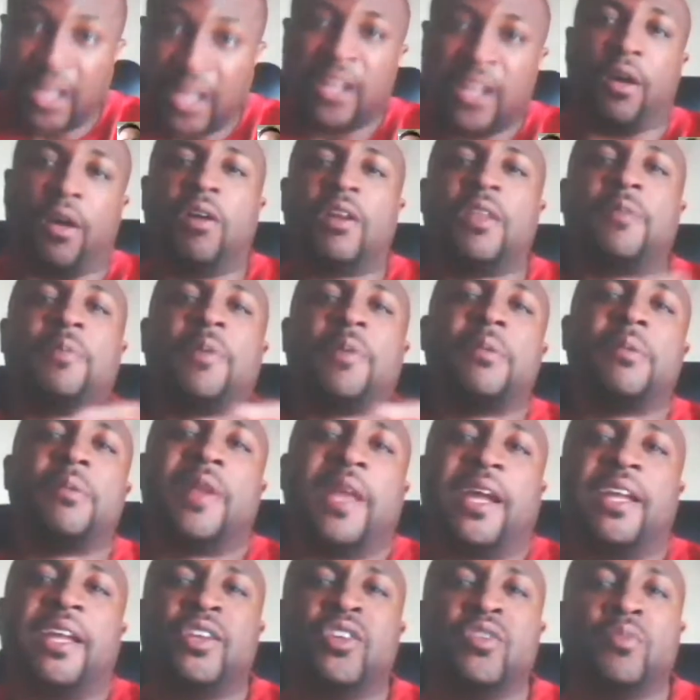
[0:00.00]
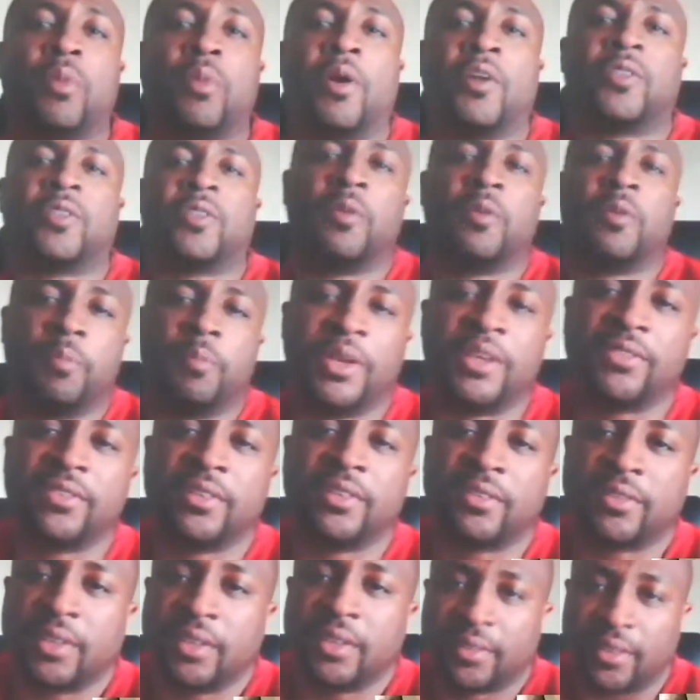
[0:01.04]
The only people that can do multiple
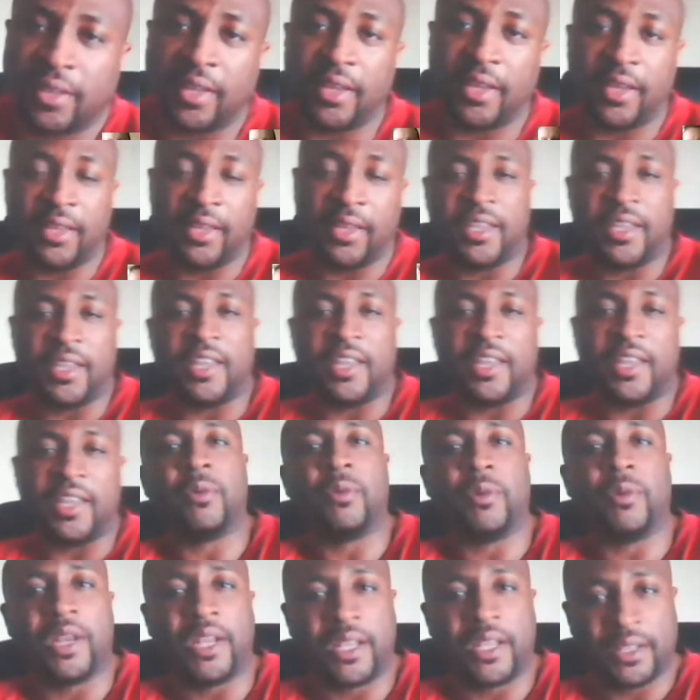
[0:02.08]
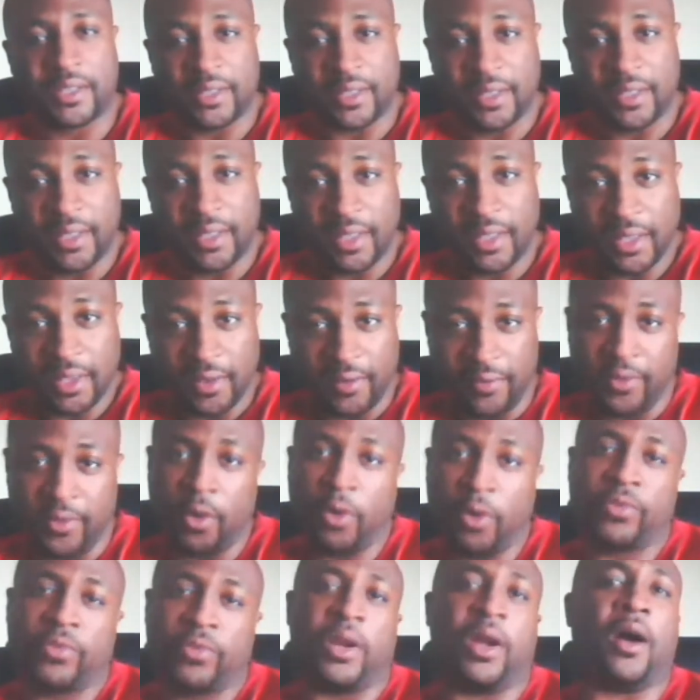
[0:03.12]
businesses and get away with it are
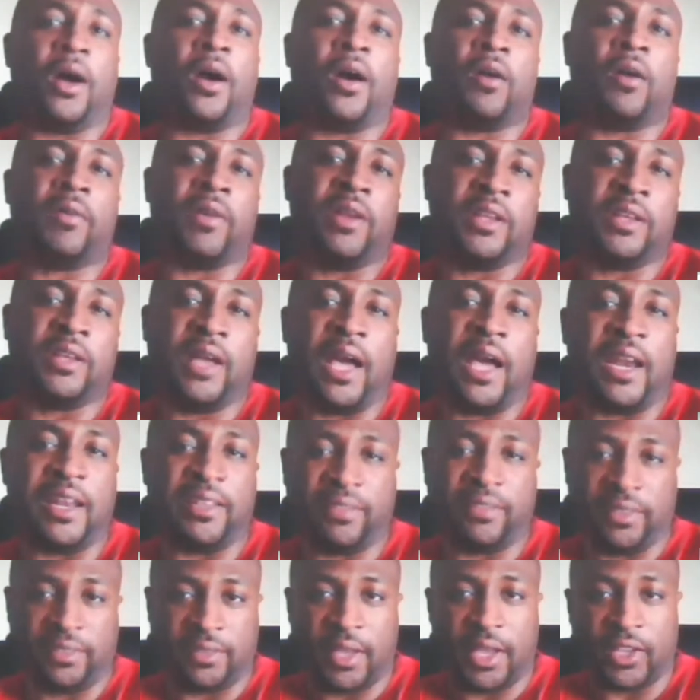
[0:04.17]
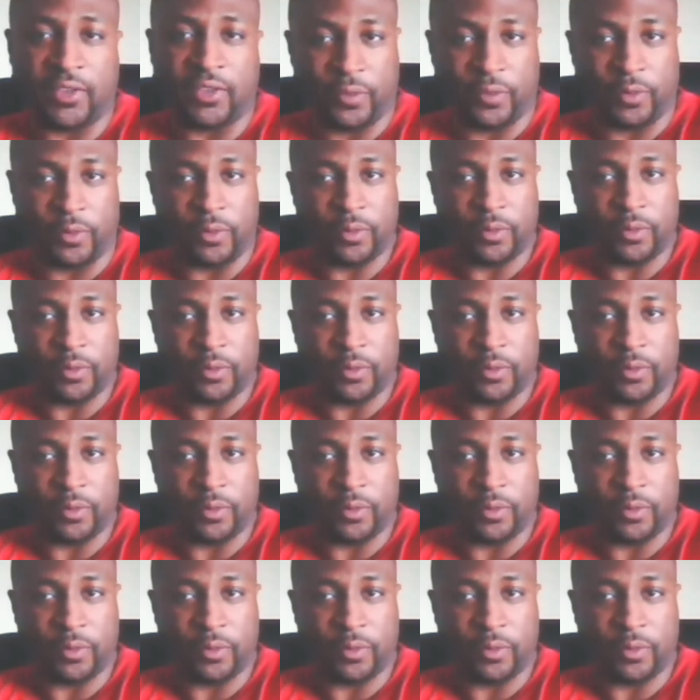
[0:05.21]
those that are already highly successful.